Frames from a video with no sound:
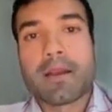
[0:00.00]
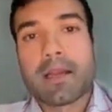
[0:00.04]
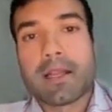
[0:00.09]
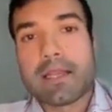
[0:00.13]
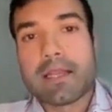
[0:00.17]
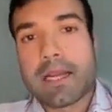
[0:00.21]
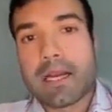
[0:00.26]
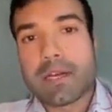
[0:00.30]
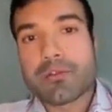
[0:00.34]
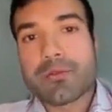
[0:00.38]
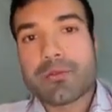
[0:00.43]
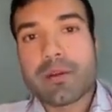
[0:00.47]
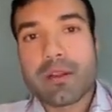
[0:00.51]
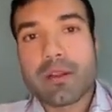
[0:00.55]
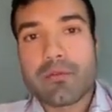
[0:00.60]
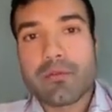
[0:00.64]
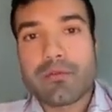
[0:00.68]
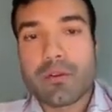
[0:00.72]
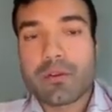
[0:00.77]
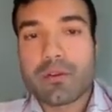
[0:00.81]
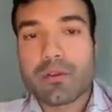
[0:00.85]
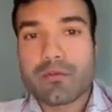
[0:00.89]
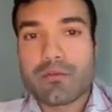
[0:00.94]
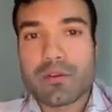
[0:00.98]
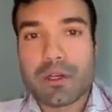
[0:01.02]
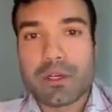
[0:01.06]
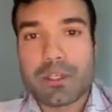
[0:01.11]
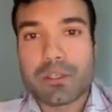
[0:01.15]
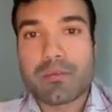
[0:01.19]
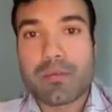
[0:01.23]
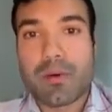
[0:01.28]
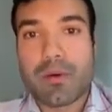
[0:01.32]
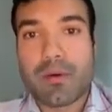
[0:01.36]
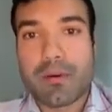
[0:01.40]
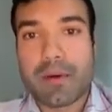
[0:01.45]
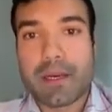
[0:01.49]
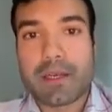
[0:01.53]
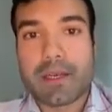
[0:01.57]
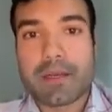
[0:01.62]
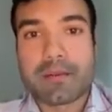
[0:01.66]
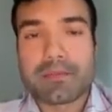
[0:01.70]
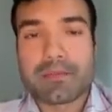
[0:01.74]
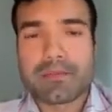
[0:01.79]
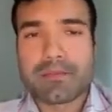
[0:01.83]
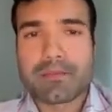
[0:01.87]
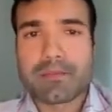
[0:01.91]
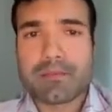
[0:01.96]
Naturally, from the first point,
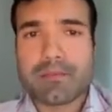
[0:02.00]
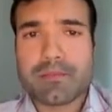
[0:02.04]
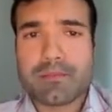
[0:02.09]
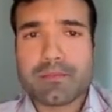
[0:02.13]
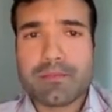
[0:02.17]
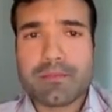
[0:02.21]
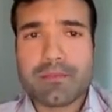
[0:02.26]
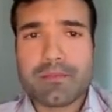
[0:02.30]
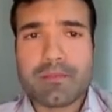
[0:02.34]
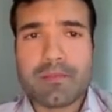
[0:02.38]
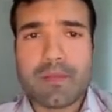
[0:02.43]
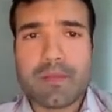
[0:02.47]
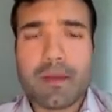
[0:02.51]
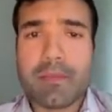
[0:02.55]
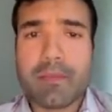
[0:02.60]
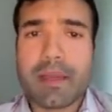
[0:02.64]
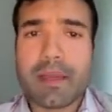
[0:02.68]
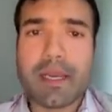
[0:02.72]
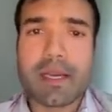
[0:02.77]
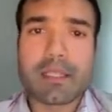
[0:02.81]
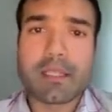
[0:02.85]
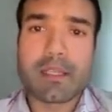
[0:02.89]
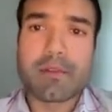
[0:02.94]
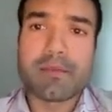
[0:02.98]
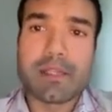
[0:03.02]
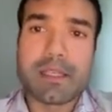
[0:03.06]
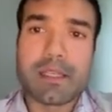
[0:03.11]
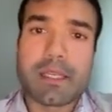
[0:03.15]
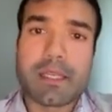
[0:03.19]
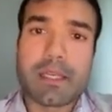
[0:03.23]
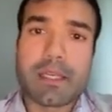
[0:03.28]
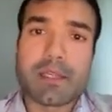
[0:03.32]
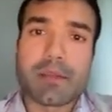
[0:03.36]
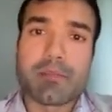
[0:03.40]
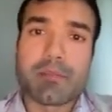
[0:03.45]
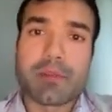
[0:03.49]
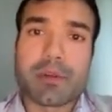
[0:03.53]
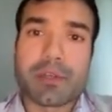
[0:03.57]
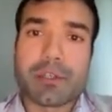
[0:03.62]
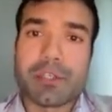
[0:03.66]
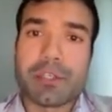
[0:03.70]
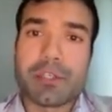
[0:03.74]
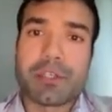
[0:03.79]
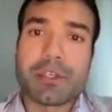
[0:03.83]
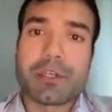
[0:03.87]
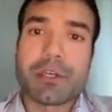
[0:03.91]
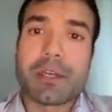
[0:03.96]
because of this data
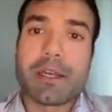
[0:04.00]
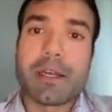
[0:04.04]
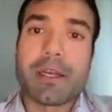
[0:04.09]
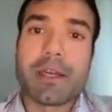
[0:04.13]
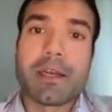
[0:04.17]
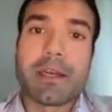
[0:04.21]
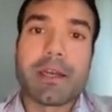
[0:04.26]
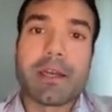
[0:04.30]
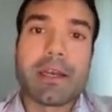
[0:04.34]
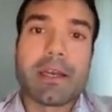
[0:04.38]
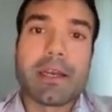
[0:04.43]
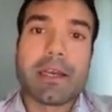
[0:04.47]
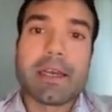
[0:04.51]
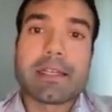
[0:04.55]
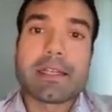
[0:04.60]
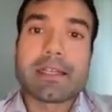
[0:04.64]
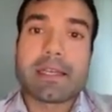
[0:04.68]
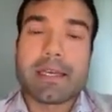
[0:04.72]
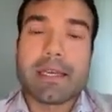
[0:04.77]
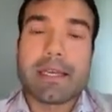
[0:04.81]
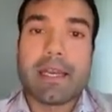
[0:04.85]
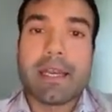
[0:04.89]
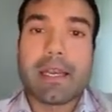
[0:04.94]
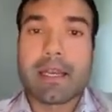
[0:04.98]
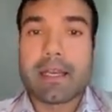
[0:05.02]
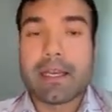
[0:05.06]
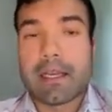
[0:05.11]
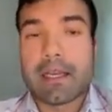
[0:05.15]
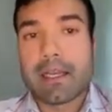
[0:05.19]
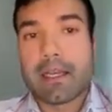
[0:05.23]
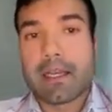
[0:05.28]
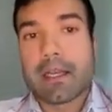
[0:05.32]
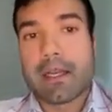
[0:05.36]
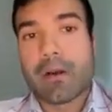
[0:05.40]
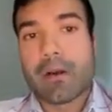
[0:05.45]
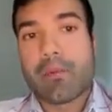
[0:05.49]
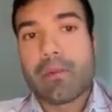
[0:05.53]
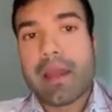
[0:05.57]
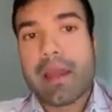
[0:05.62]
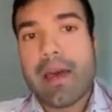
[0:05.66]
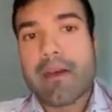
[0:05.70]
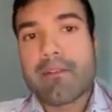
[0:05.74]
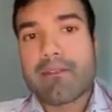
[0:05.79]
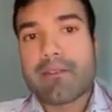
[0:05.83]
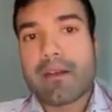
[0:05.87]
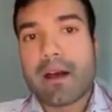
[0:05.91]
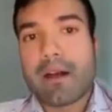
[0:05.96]
partitioning, it's again, we
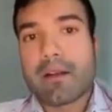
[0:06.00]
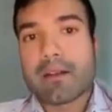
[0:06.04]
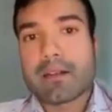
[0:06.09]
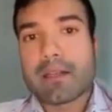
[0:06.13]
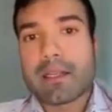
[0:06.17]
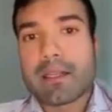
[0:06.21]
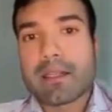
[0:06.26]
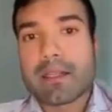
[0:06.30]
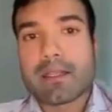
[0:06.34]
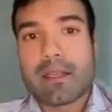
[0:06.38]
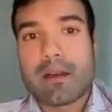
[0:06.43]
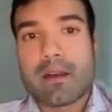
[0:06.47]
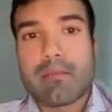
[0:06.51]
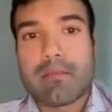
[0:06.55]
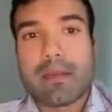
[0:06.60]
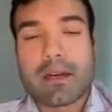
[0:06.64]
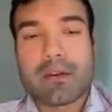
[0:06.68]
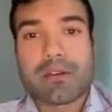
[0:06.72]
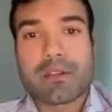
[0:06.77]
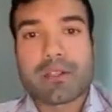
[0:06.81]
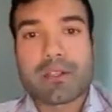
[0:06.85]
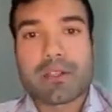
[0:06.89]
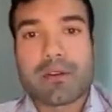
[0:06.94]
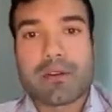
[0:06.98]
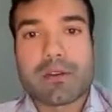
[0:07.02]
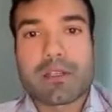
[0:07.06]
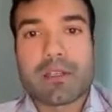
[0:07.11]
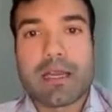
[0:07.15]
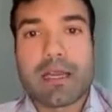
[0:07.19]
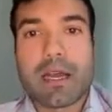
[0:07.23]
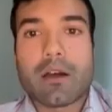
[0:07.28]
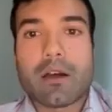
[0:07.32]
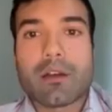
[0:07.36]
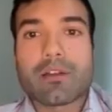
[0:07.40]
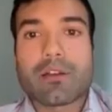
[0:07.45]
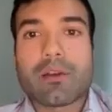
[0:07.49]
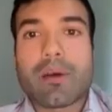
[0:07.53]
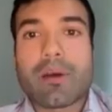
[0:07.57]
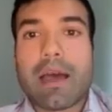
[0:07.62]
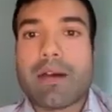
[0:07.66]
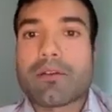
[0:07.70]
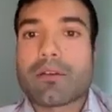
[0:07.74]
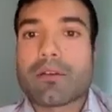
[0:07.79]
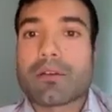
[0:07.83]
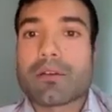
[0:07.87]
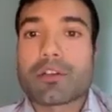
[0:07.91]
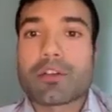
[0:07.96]
have found that some microservices, they also
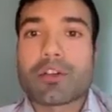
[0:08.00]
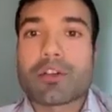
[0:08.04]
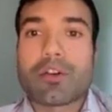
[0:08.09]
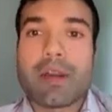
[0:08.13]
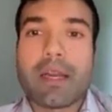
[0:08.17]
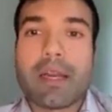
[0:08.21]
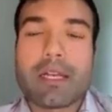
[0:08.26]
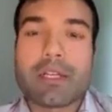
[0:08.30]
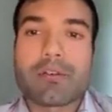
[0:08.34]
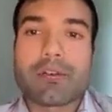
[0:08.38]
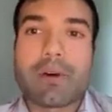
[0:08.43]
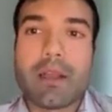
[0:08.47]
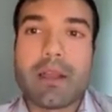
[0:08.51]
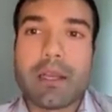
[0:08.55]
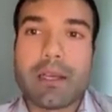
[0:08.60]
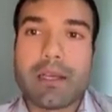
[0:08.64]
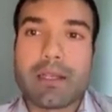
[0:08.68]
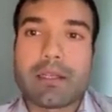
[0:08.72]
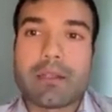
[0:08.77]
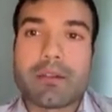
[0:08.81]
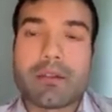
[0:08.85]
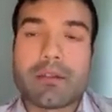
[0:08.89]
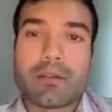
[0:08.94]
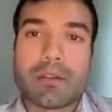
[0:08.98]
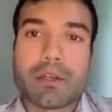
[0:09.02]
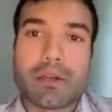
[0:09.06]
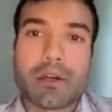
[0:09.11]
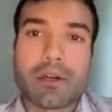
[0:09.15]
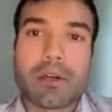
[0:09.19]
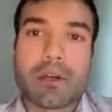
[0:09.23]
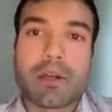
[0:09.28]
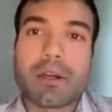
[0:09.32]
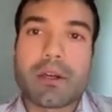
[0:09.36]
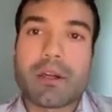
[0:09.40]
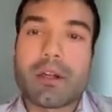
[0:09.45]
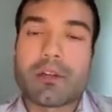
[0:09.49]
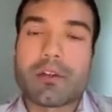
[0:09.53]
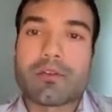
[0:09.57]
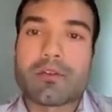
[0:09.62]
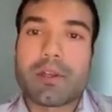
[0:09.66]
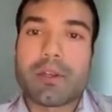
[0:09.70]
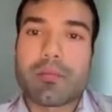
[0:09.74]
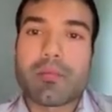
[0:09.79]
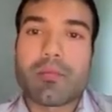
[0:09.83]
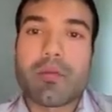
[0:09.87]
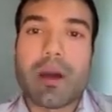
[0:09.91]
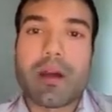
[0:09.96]
have constraints related to
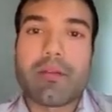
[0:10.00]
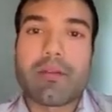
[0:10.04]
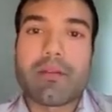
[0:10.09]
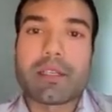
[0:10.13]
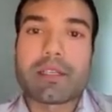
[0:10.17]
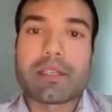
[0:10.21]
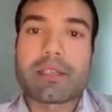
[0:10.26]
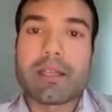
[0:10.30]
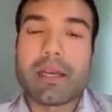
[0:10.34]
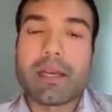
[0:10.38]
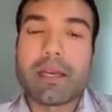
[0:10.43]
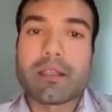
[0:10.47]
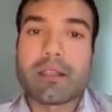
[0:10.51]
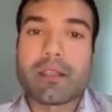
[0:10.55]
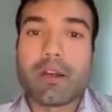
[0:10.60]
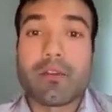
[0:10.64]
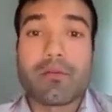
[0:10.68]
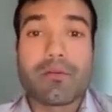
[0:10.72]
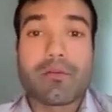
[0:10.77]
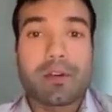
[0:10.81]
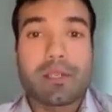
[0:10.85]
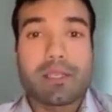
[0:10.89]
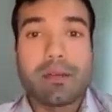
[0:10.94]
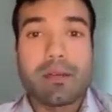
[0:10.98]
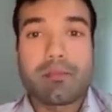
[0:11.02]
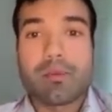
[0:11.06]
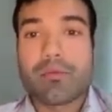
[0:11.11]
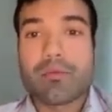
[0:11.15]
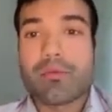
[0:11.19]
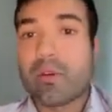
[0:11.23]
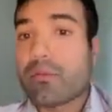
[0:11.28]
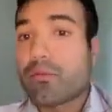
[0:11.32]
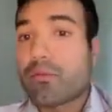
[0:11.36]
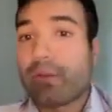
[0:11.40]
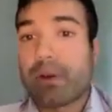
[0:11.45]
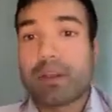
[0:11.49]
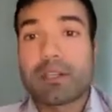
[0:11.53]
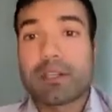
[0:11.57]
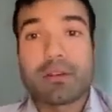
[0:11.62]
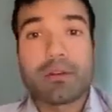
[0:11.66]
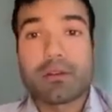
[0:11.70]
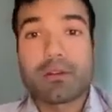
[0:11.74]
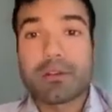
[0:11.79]
their private state. For example, referential